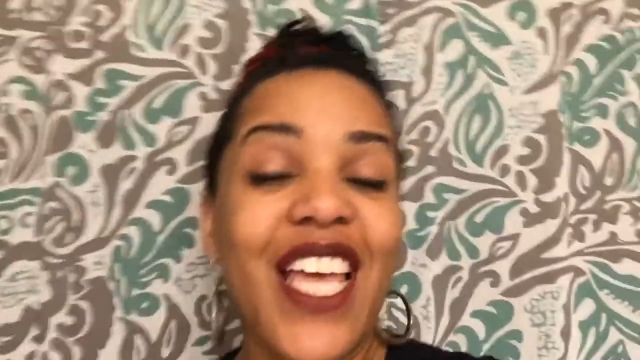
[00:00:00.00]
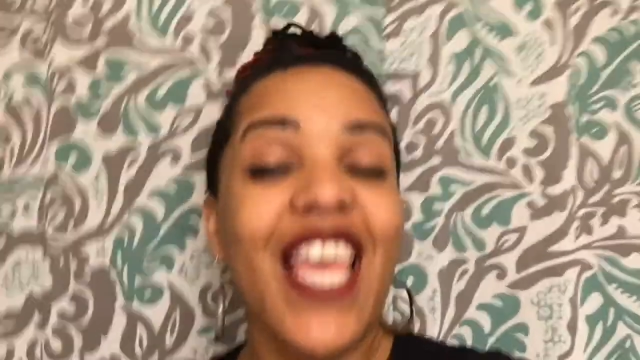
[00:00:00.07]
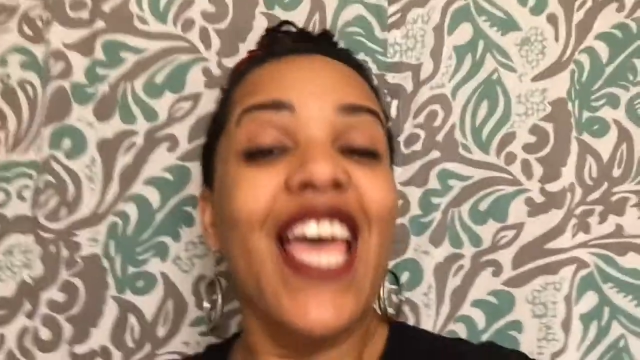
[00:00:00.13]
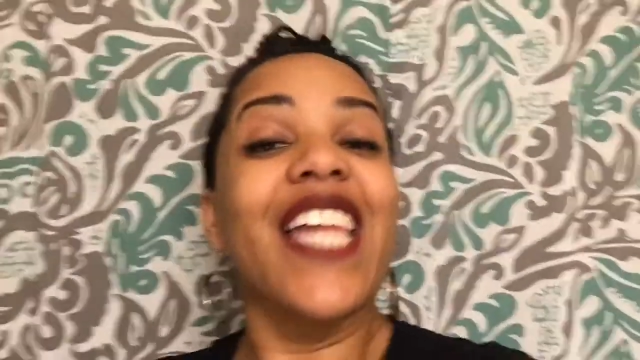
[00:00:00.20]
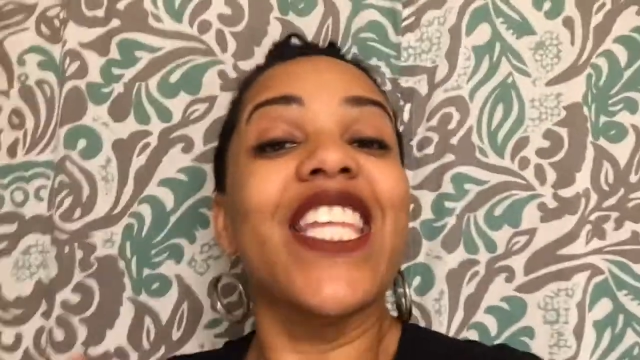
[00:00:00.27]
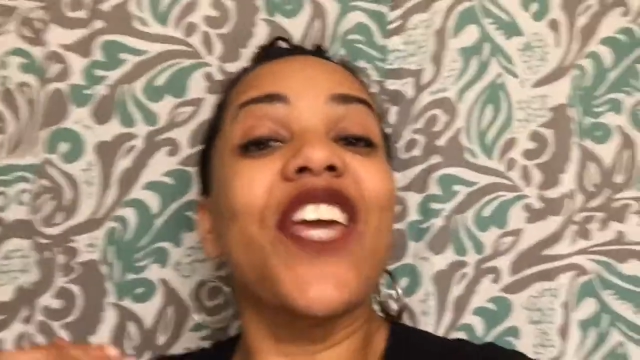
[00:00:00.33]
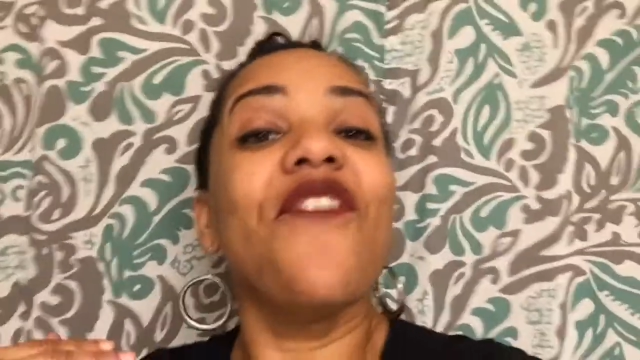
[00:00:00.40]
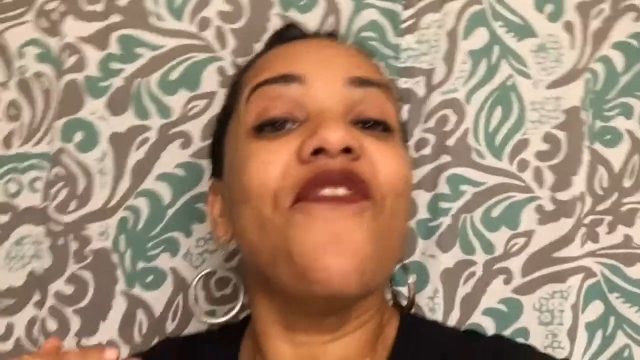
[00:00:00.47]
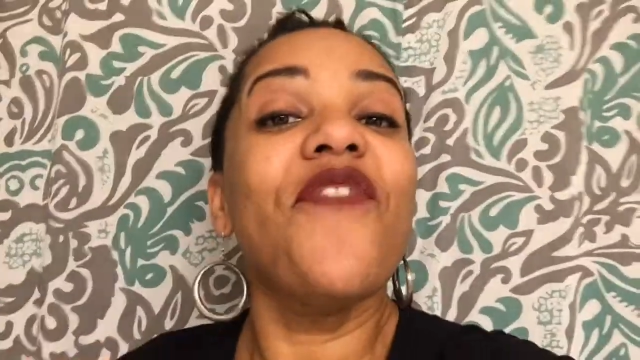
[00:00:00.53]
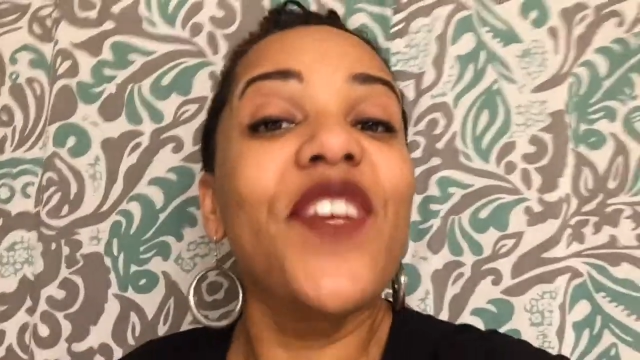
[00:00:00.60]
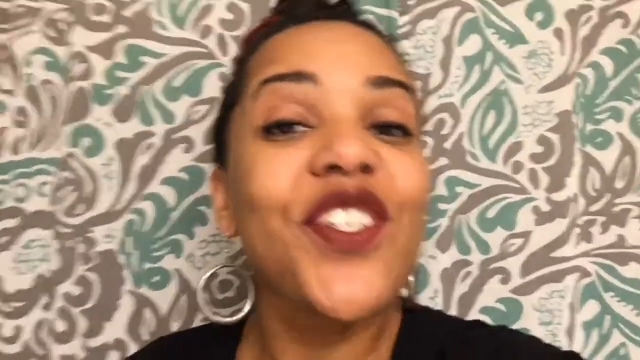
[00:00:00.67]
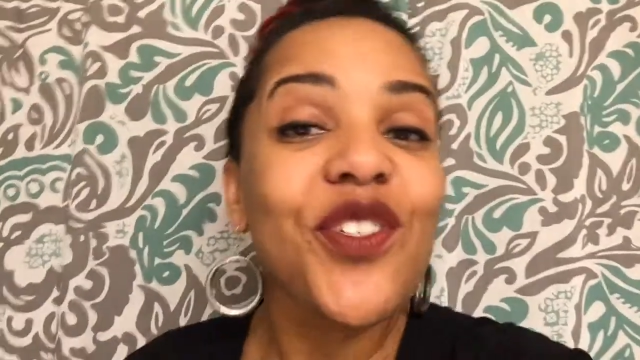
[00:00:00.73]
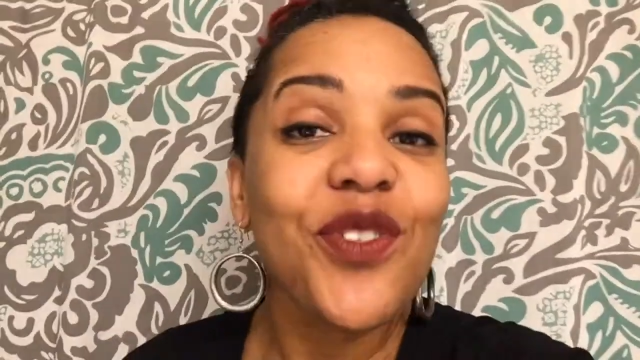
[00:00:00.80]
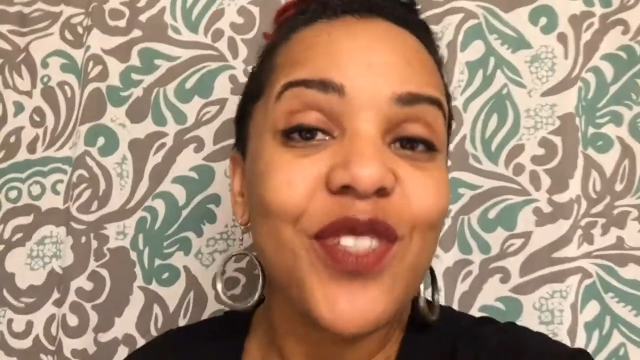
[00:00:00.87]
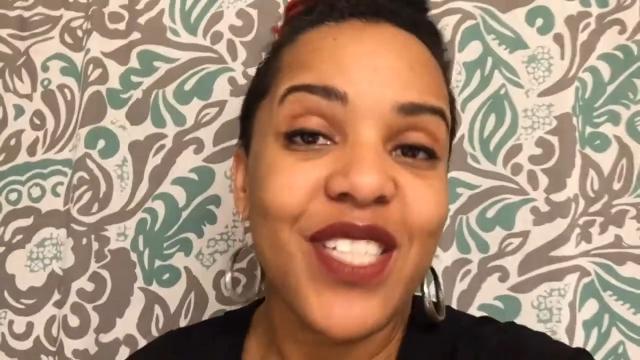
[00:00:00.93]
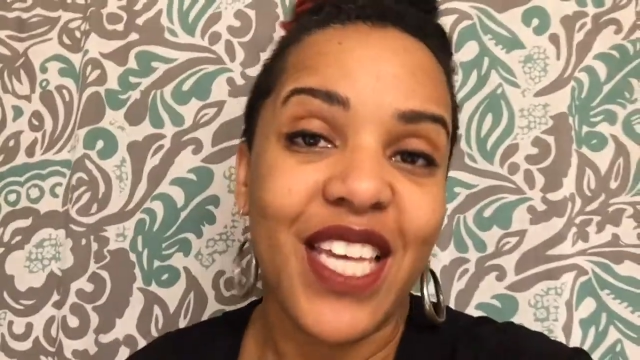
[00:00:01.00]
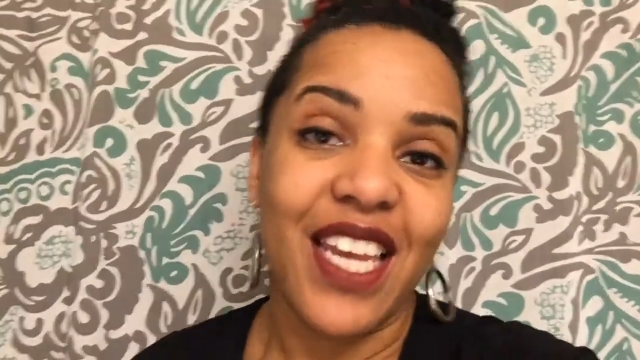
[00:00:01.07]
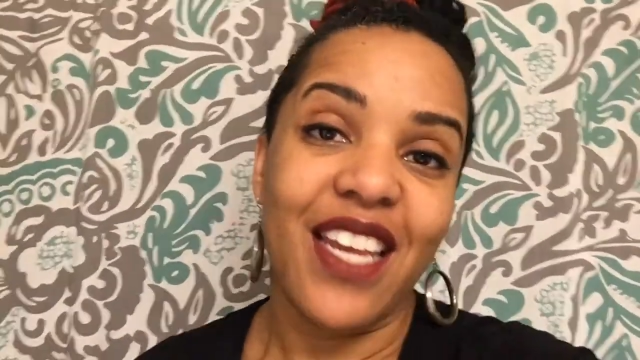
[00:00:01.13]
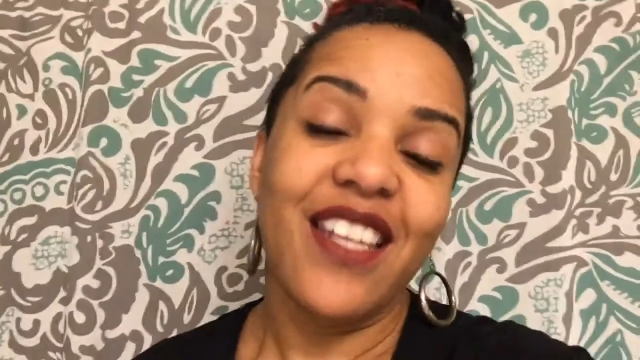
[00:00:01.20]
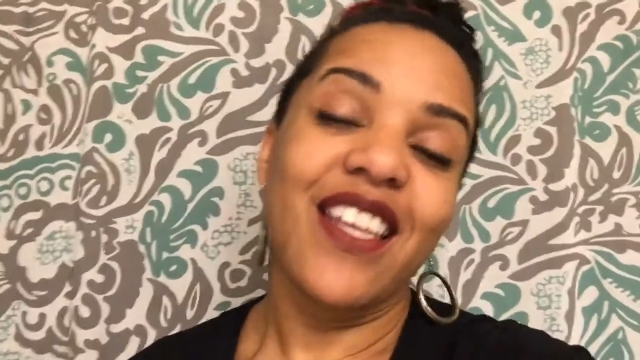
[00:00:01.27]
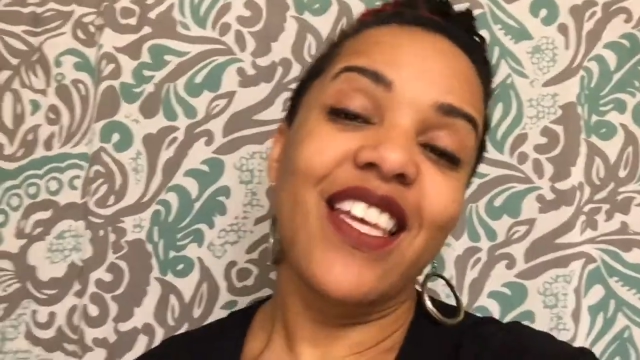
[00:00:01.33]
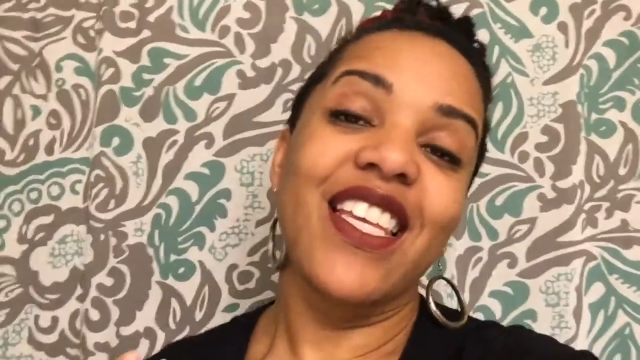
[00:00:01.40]
and the official
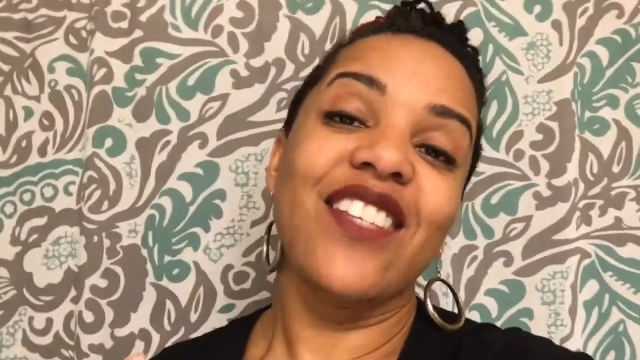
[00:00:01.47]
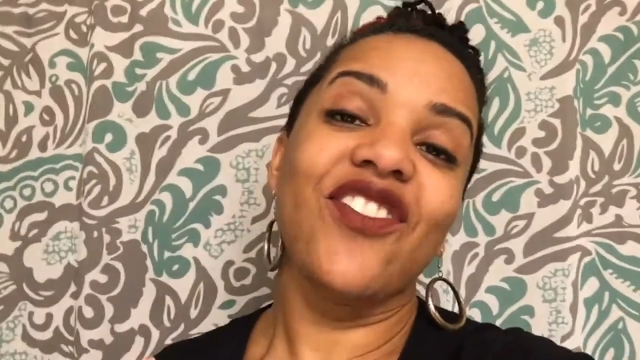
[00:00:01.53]
date is